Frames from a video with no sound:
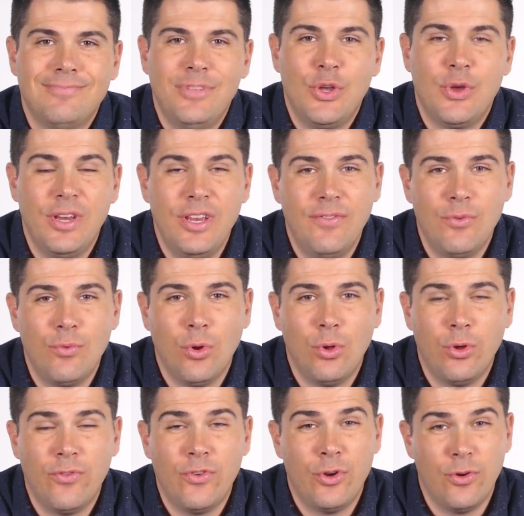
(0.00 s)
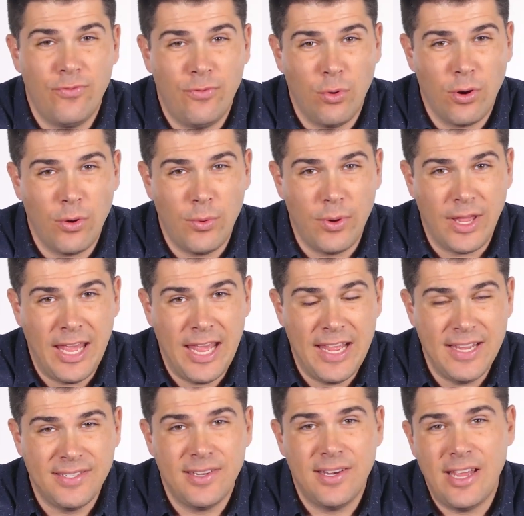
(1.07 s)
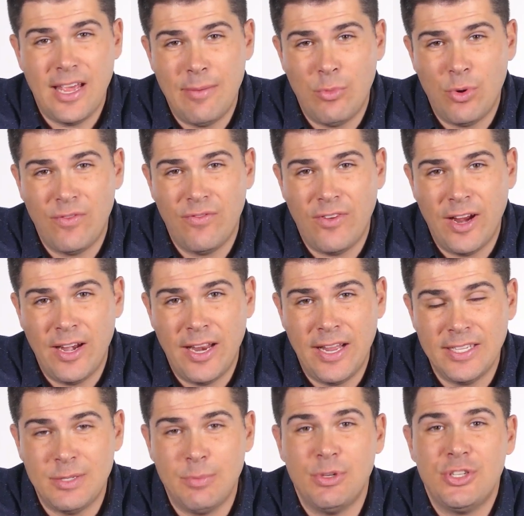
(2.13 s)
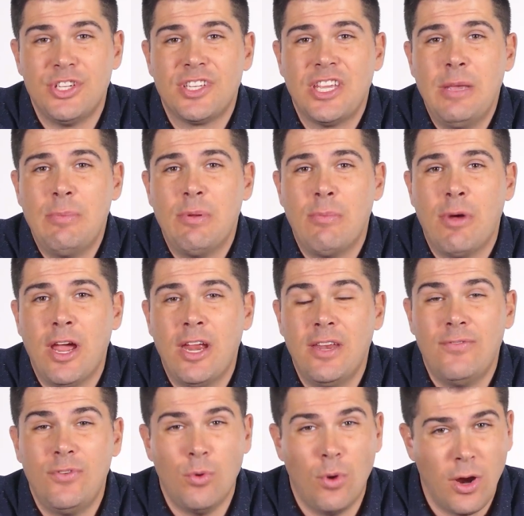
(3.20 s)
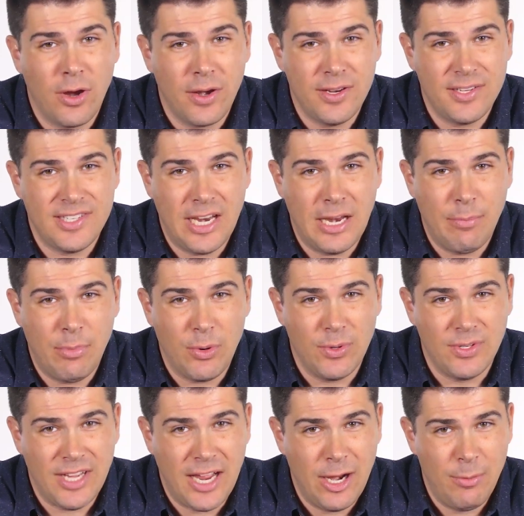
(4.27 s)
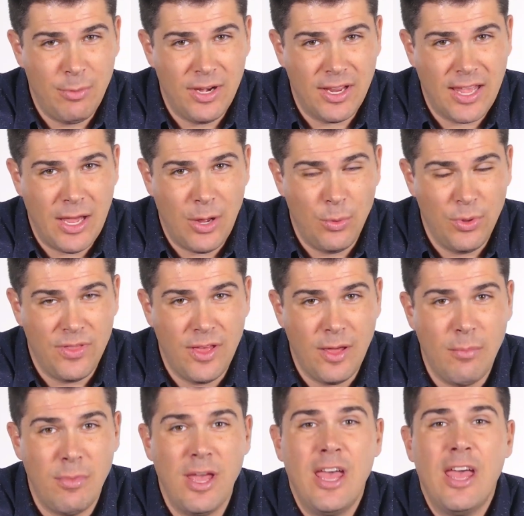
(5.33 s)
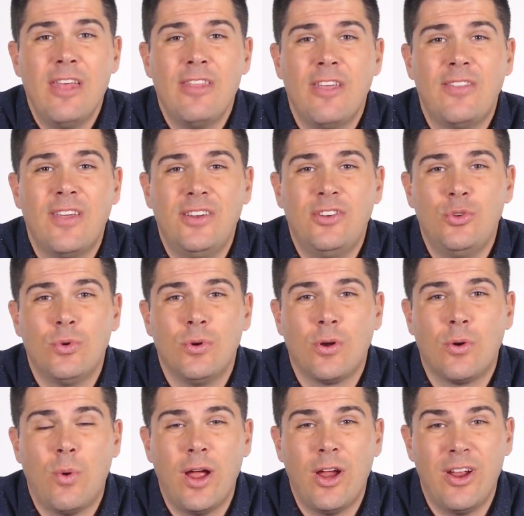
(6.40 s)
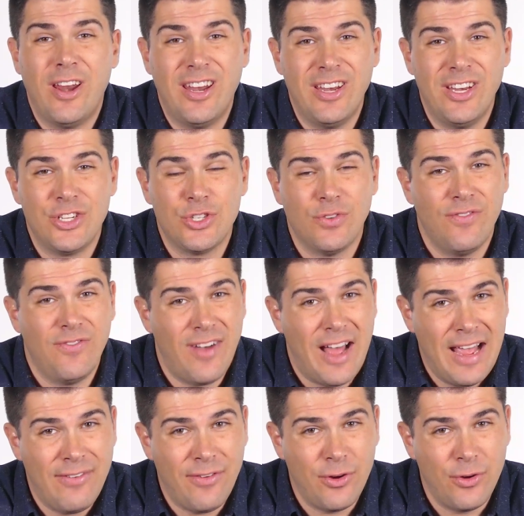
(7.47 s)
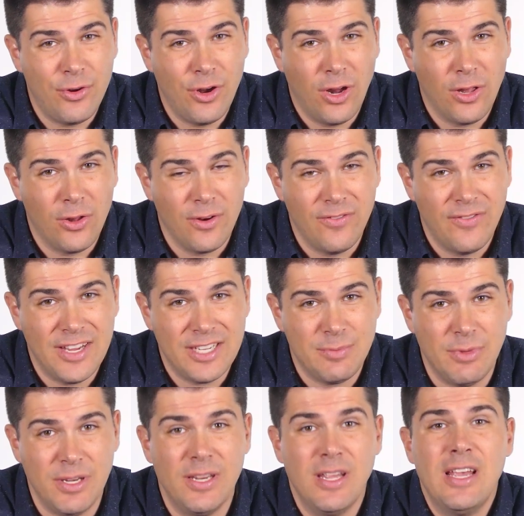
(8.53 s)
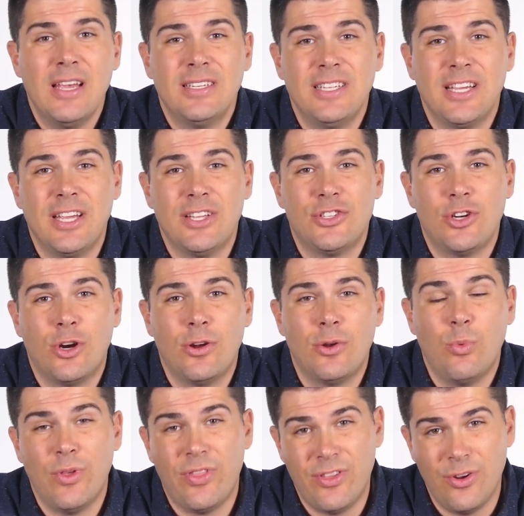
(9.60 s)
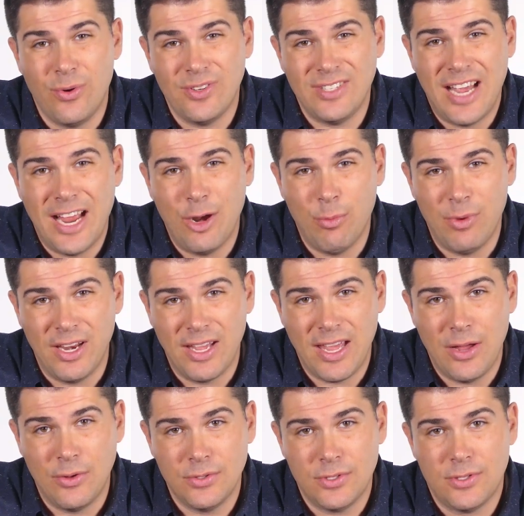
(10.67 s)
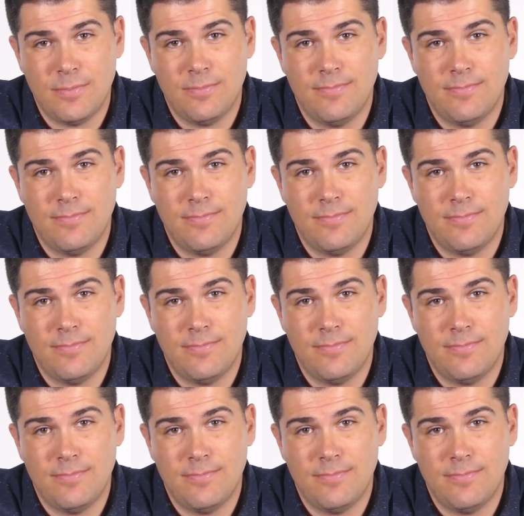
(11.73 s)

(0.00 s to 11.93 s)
You can even roll over your 401ks into M1 Finance, but just keep in mind if you are going to set up a retirement account with them, that they do require an initial $500 investment to get started with their retirement accounts.